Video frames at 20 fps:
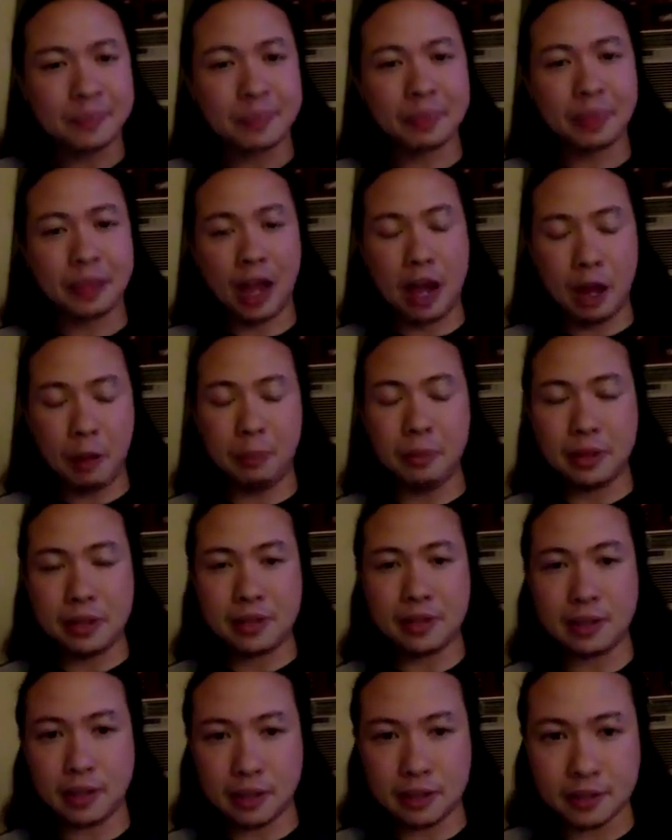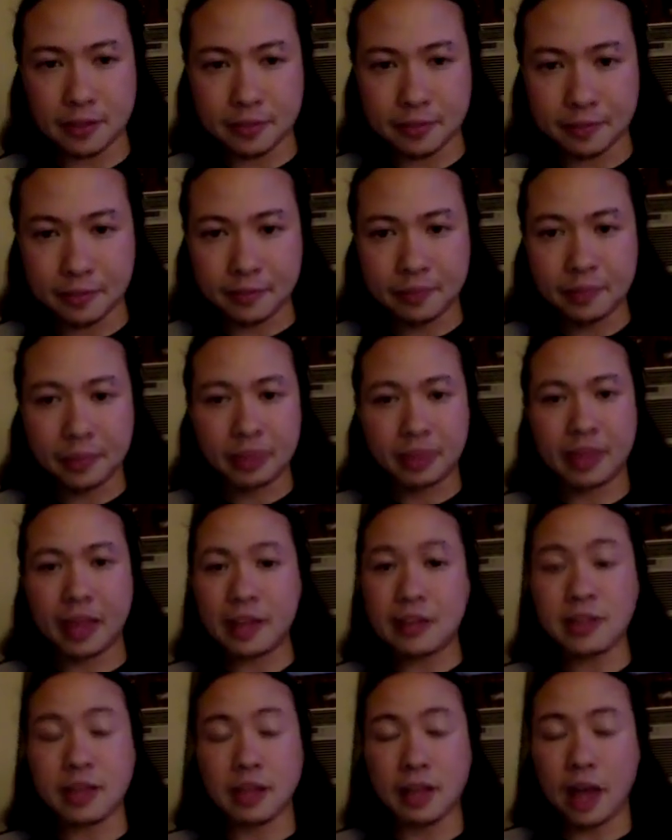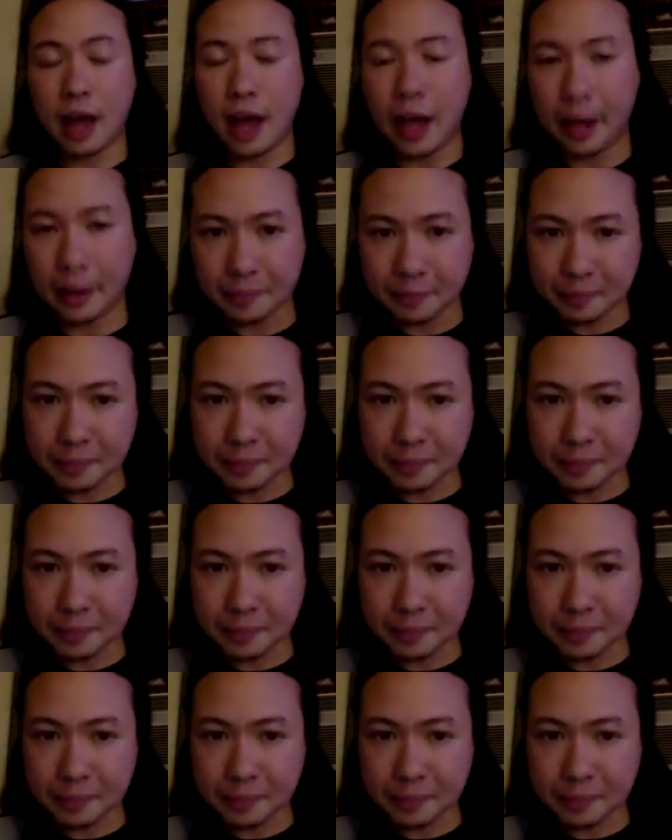Helplessness. That's a lie.